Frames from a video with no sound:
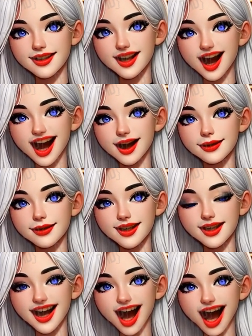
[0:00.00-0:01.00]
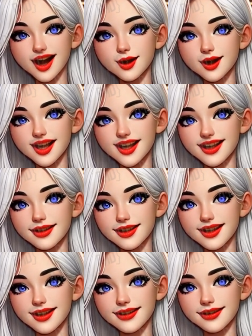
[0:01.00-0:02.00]
times, and
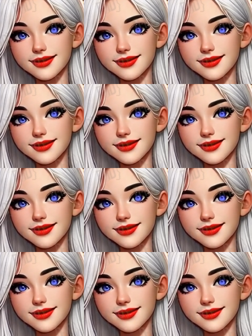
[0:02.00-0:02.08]
reasons.